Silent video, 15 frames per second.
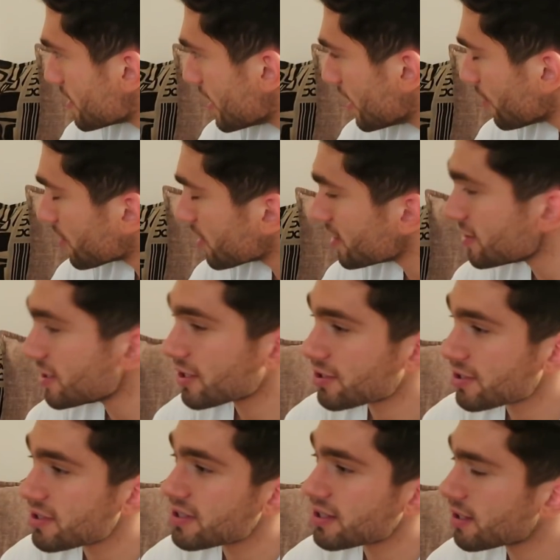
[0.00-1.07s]
healthy
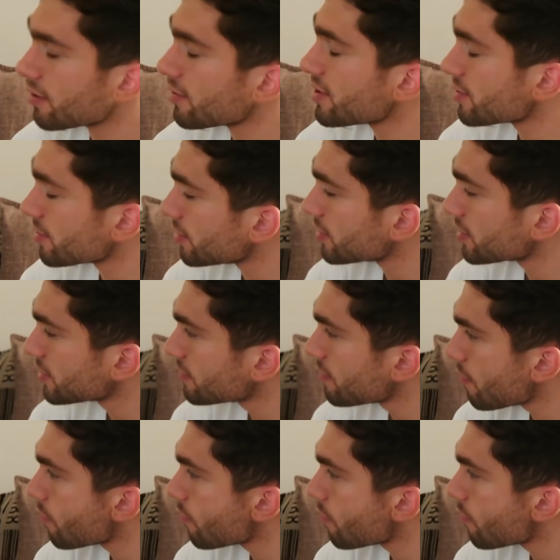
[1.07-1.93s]
addiction to curry sauce.